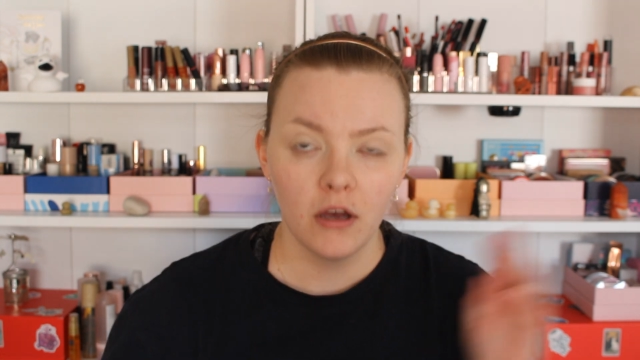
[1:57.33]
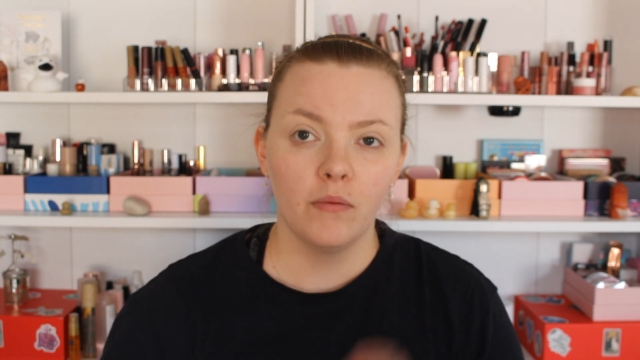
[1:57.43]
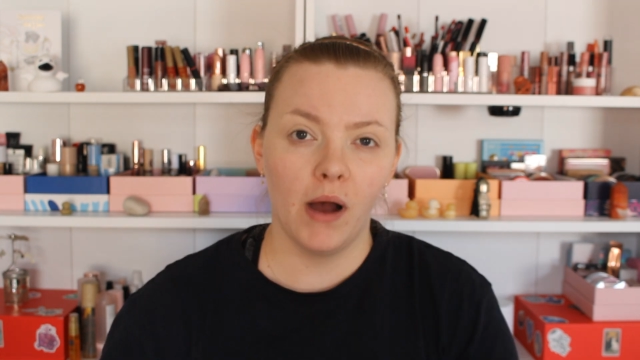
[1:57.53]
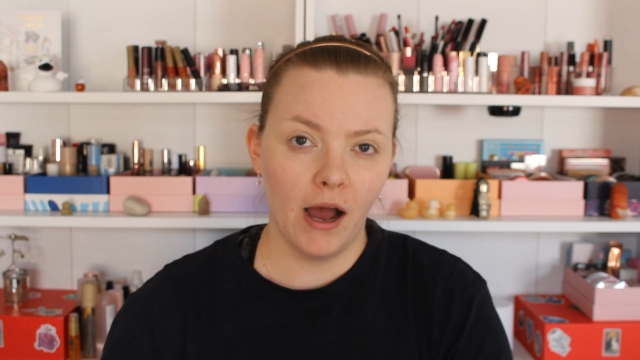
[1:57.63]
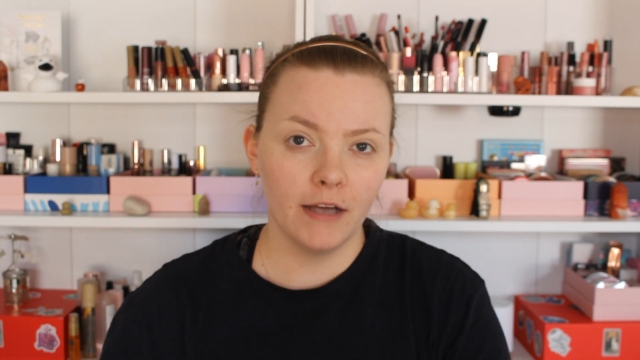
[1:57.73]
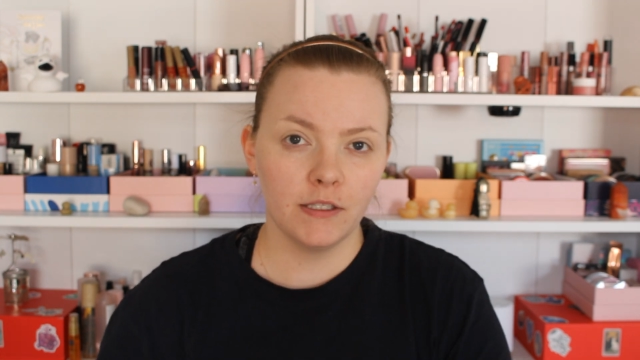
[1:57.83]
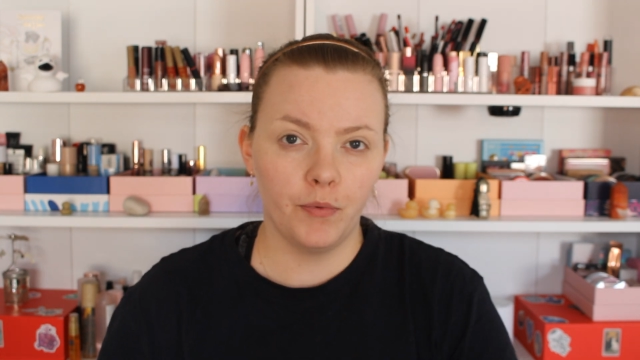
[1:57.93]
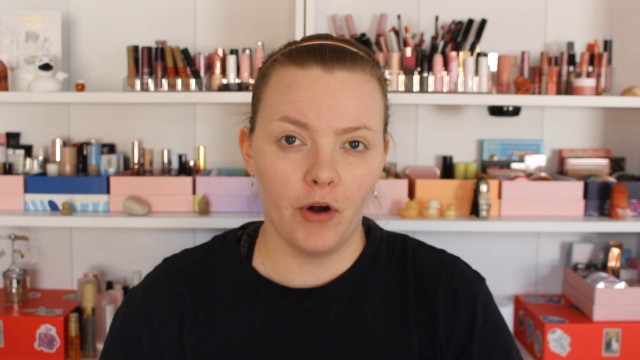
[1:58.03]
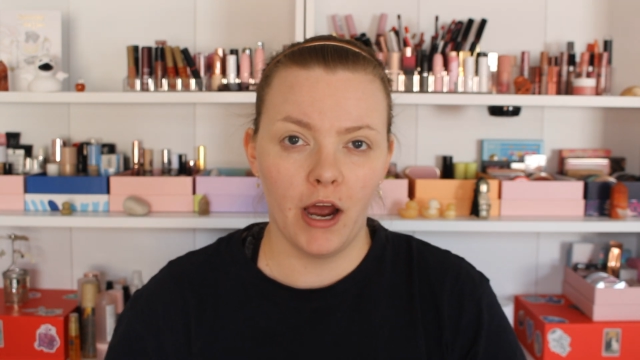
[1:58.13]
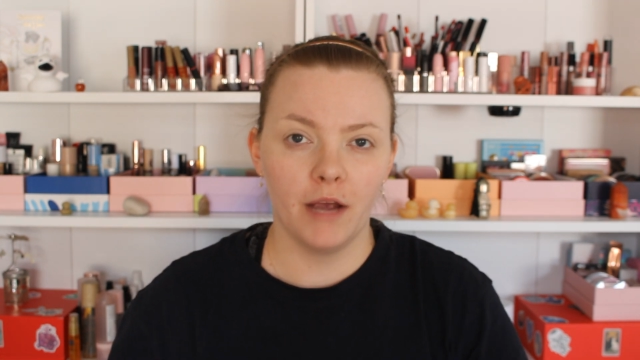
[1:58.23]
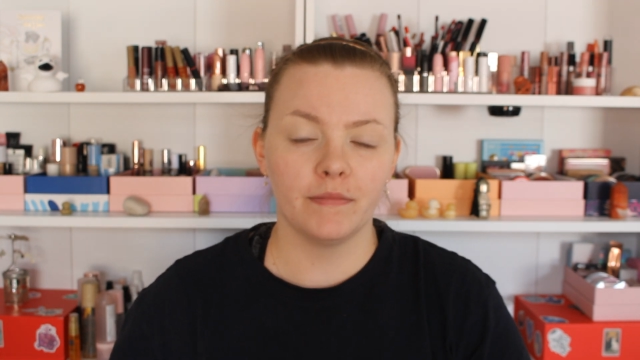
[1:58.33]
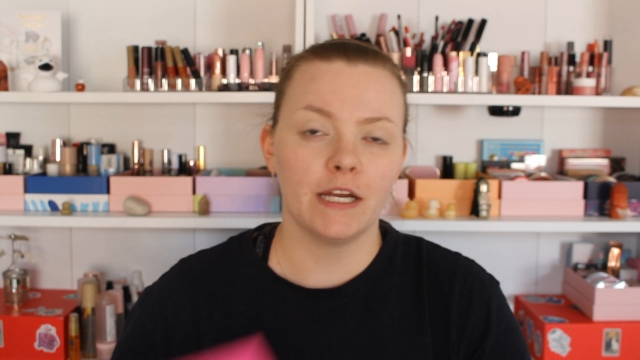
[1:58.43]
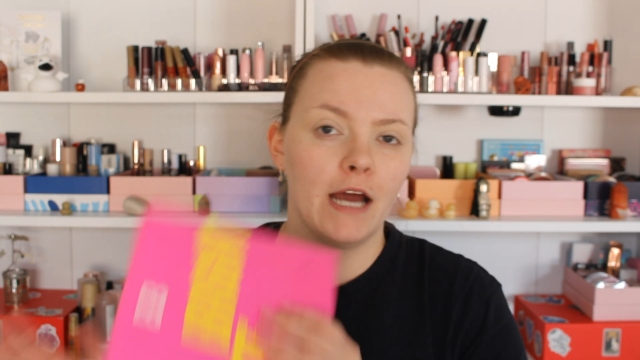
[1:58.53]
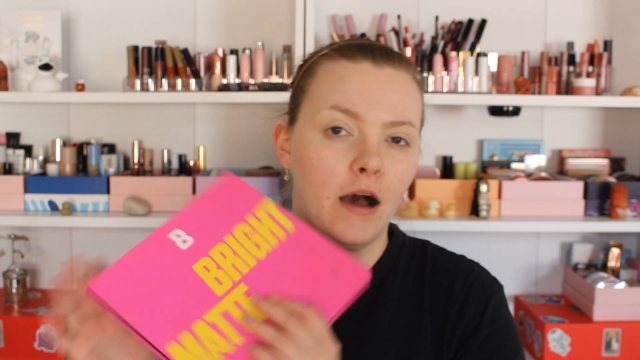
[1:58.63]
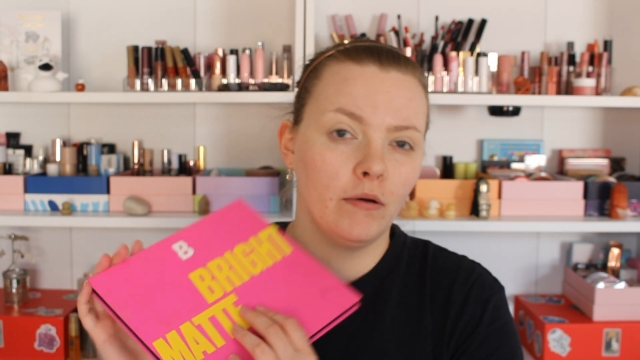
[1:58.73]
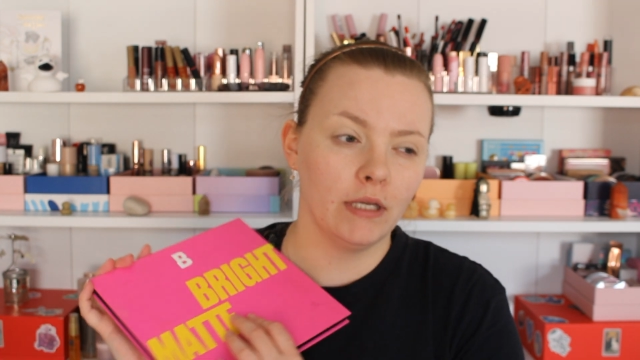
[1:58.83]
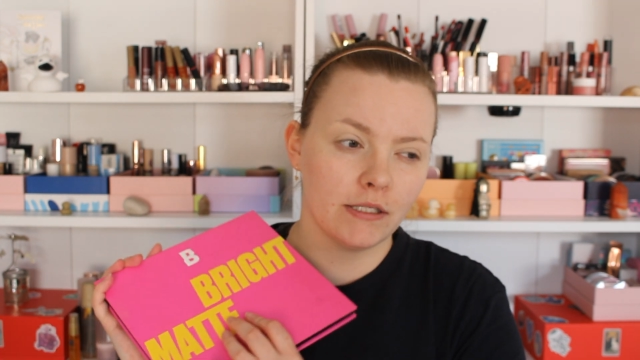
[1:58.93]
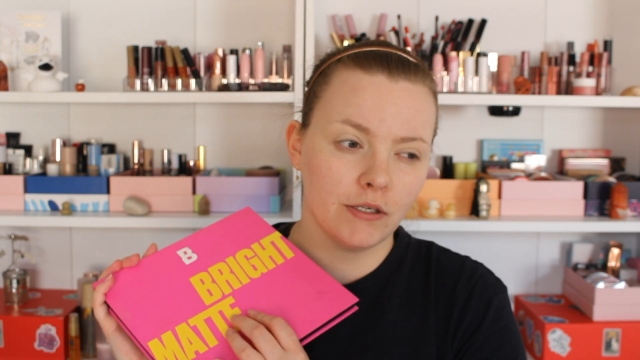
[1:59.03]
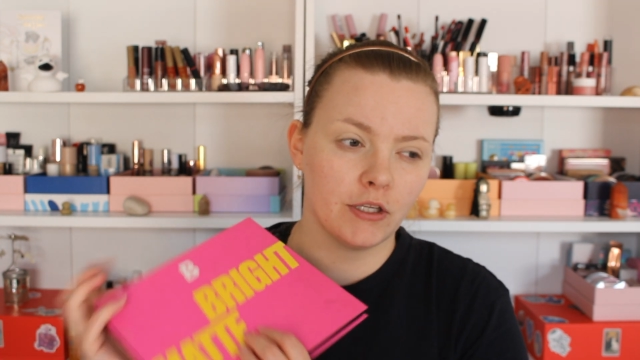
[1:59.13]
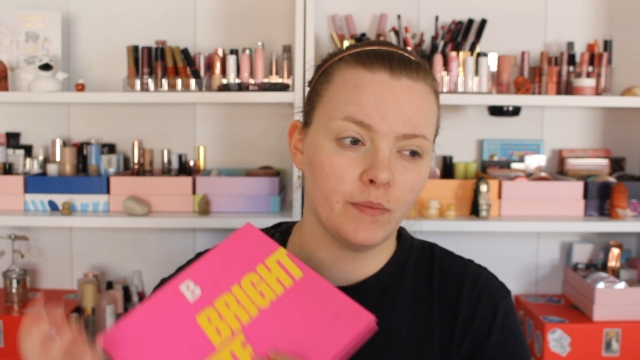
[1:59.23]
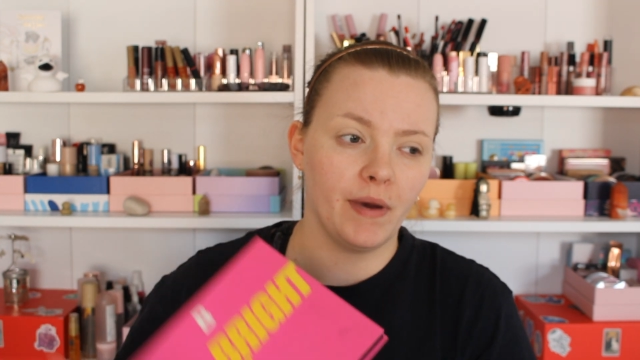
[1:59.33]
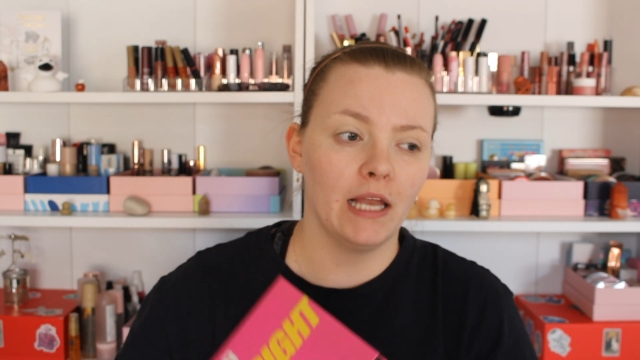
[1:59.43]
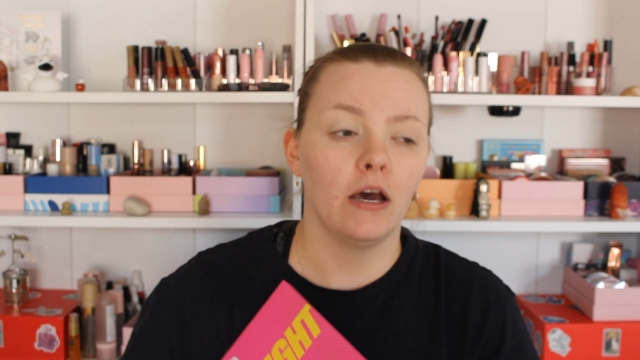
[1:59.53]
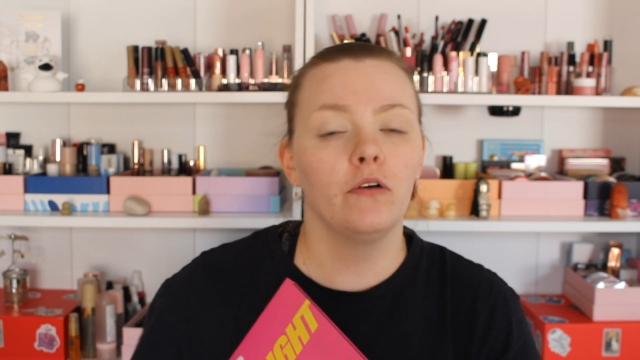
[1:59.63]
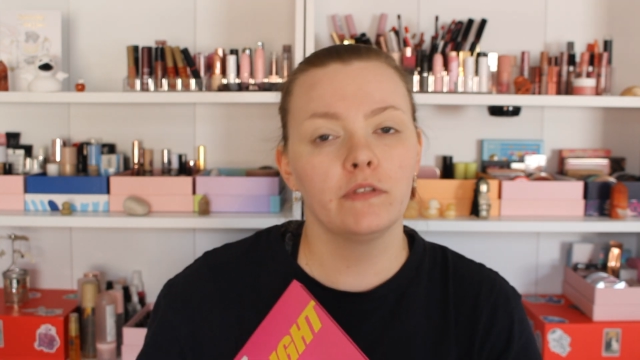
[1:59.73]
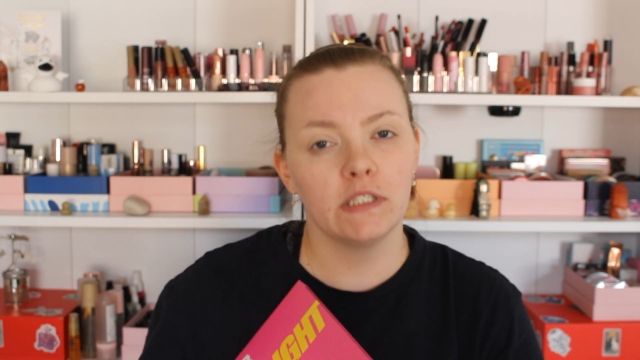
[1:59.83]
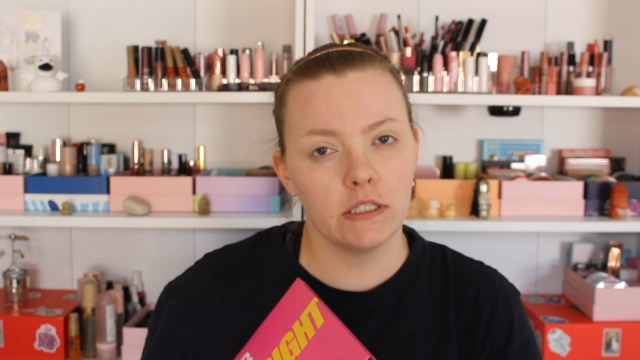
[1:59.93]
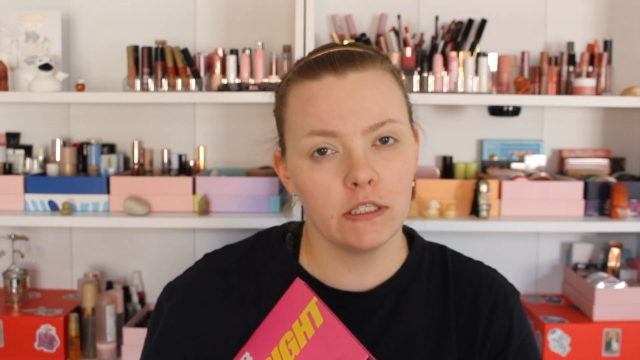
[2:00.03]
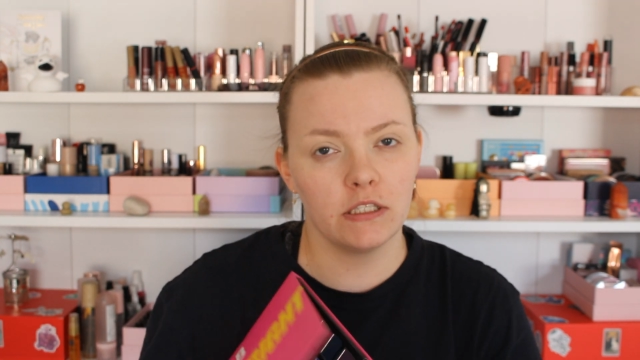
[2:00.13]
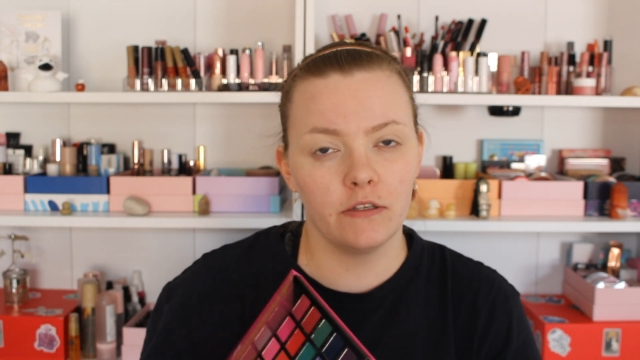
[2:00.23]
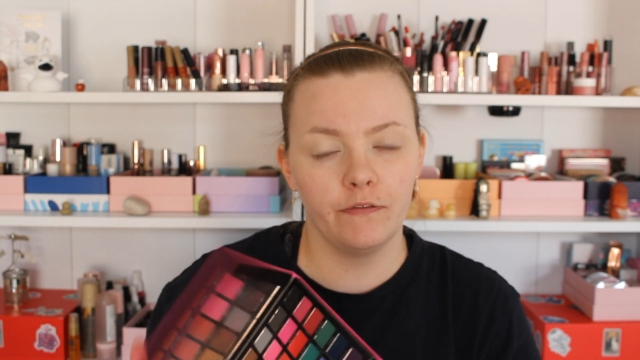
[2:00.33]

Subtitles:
My eyes are primed and now let's look at the palette. Obviously this is a